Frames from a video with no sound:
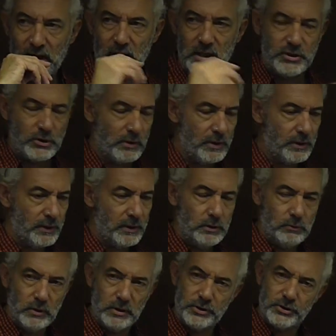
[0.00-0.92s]
Is there anything
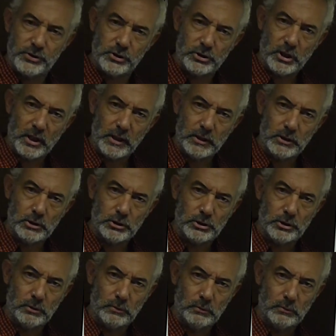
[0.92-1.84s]
you need to
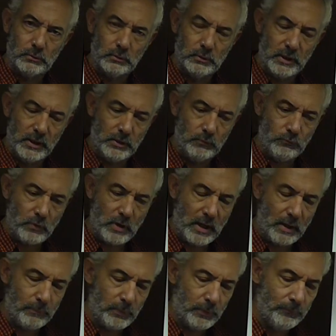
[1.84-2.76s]
change in
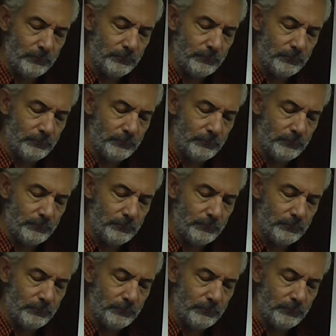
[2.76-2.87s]
RAP